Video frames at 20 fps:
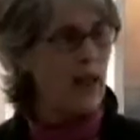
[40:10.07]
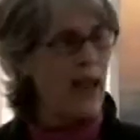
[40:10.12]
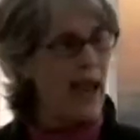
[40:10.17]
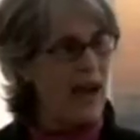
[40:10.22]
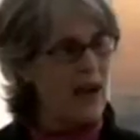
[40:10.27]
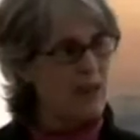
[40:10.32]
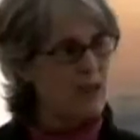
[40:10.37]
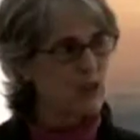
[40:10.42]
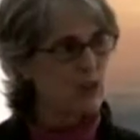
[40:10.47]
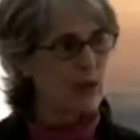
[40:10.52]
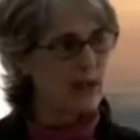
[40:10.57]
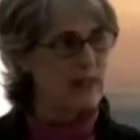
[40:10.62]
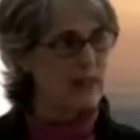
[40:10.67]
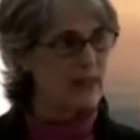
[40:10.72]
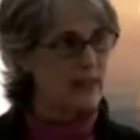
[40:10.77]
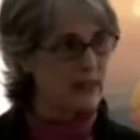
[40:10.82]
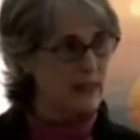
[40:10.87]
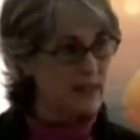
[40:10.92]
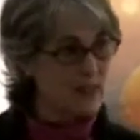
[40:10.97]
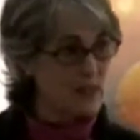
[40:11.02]
we have to
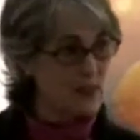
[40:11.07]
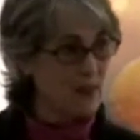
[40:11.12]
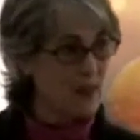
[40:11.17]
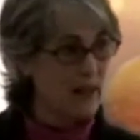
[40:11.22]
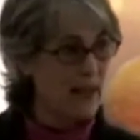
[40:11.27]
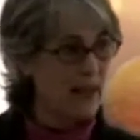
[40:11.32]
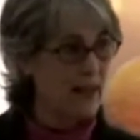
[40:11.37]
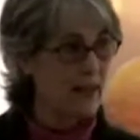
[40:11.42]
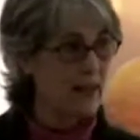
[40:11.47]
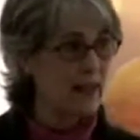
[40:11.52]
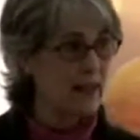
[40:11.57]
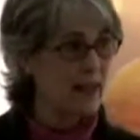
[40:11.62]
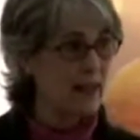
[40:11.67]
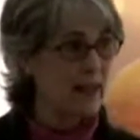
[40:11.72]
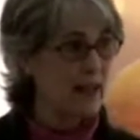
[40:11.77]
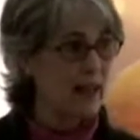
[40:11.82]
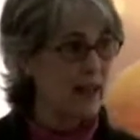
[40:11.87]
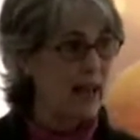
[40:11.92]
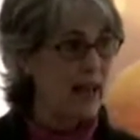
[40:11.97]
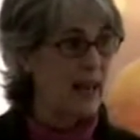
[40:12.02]
anticipate
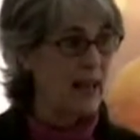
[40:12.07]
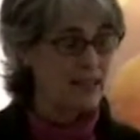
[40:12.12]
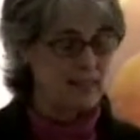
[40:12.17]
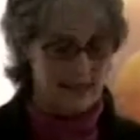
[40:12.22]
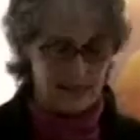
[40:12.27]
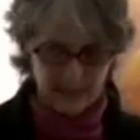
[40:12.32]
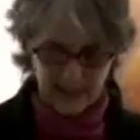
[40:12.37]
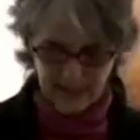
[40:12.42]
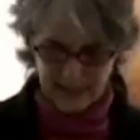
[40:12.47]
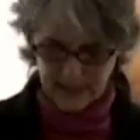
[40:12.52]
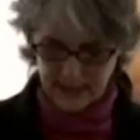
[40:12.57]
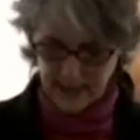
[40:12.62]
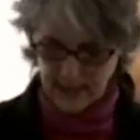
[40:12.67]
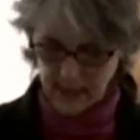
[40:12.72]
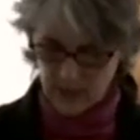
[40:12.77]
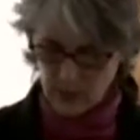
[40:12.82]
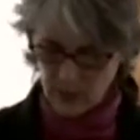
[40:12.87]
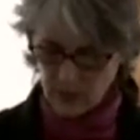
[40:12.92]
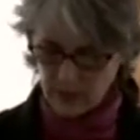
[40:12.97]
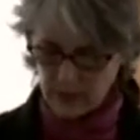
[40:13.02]
and
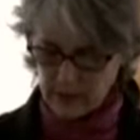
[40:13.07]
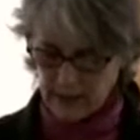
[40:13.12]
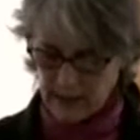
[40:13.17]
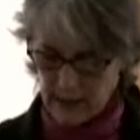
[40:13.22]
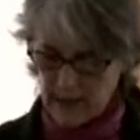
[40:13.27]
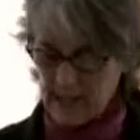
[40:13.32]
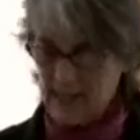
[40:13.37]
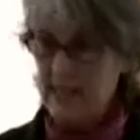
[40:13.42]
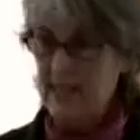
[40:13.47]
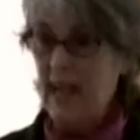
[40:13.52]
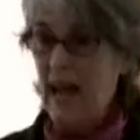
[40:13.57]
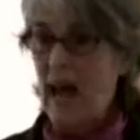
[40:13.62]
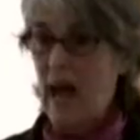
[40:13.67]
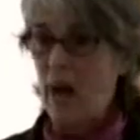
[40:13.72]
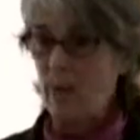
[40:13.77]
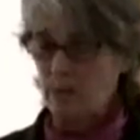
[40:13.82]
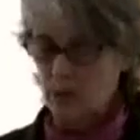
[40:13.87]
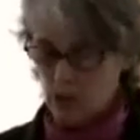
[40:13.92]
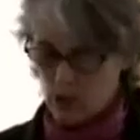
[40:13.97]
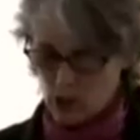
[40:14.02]
successfully
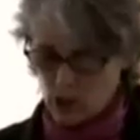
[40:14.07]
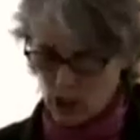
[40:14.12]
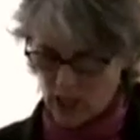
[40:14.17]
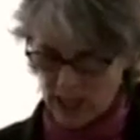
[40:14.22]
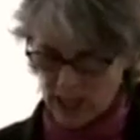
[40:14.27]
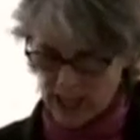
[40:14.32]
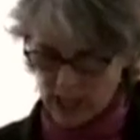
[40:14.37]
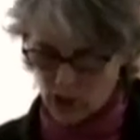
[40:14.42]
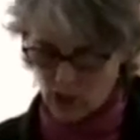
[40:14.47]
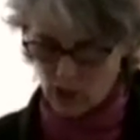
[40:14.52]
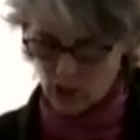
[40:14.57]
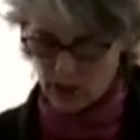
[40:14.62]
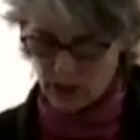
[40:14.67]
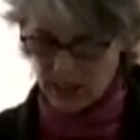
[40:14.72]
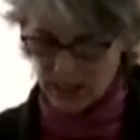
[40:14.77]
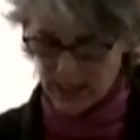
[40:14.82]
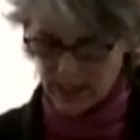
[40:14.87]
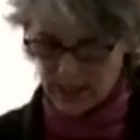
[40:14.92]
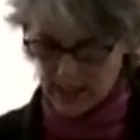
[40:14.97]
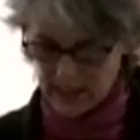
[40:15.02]
adapt to changes
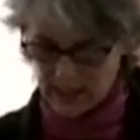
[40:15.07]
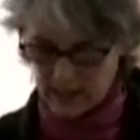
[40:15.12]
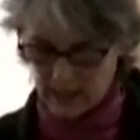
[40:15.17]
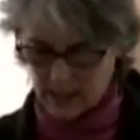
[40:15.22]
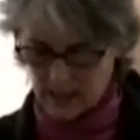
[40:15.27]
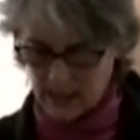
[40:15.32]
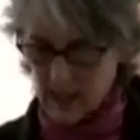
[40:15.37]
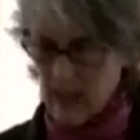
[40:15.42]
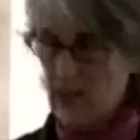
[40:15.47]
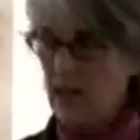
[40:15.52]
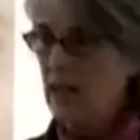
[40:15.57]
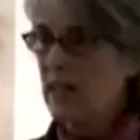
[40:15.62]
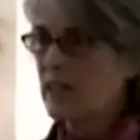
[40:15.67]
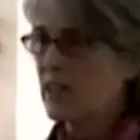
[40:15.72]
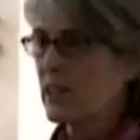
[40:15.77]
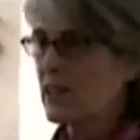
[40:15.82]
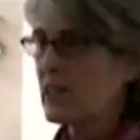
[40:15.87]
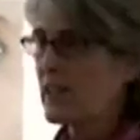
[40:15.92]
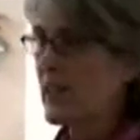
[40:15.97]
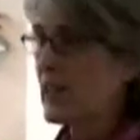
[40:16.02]
ahead.
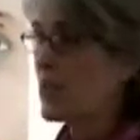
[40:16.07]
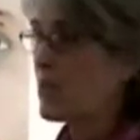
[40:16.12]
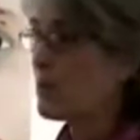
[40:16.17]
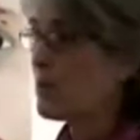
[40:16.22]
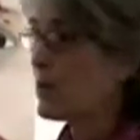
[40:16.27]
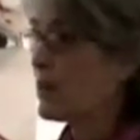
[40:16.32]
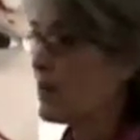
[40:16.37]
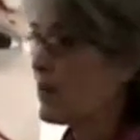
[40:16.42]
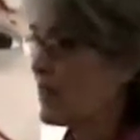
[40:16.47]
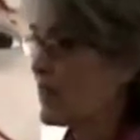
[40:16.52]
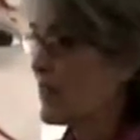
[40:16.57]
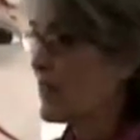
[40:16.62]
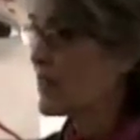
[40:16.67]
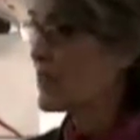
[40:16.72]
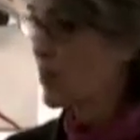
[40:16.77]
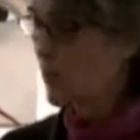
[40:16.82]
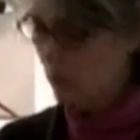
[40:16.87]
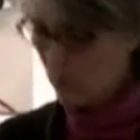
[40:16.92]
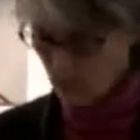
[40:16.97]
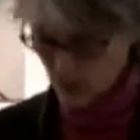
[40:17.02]
Sustainability
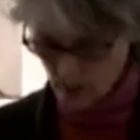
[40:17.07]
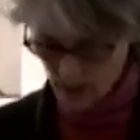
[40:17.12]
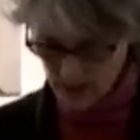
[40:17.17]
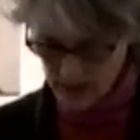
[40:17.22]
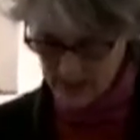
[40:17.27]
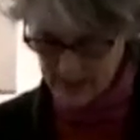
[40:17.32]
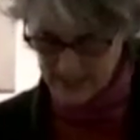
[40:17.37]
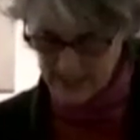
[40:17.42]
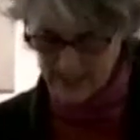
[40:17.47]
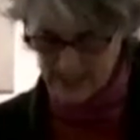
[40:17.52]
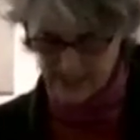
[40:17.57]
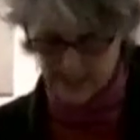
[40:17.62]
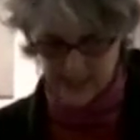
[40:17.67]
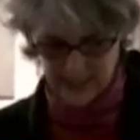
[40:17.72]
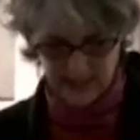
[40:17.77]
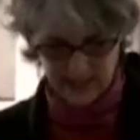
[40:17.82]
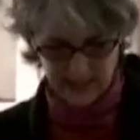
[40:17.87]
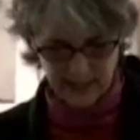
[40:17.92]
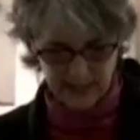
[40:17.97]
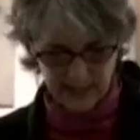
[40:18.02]
is a
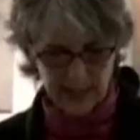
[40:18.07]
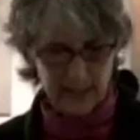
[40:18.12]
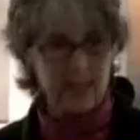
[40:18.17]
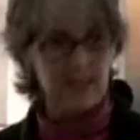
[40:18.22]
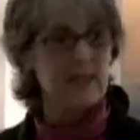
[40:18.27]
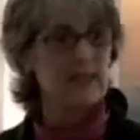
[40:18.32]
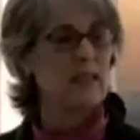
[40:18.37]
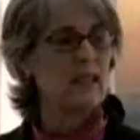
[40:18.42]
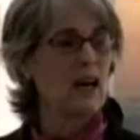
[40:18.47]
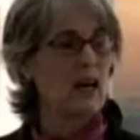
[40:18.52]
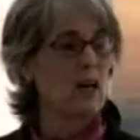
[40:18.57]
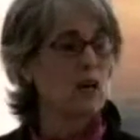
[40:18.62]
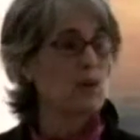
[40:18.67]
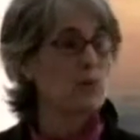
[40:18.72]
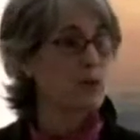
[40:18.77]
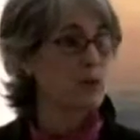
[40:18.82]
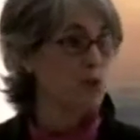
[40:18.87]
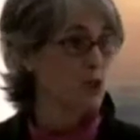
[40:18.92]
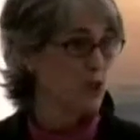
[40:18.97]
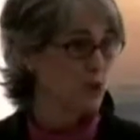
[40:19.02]
process. It's not a
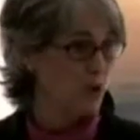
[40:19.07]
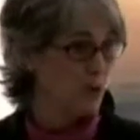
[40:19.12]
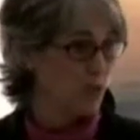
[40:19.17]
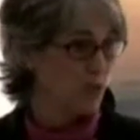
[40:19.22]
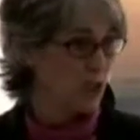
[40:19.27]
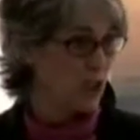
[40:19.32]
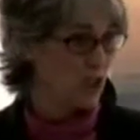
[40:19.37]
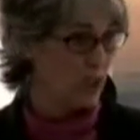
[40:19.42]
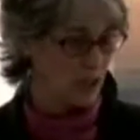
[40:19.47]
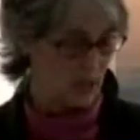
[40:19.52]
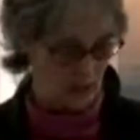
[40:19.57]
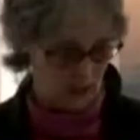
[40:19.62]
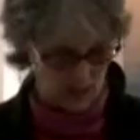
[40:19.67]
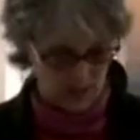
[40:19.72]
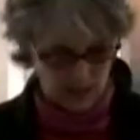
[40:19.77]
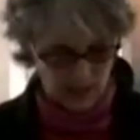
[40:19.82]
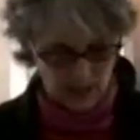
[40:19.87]
prescription.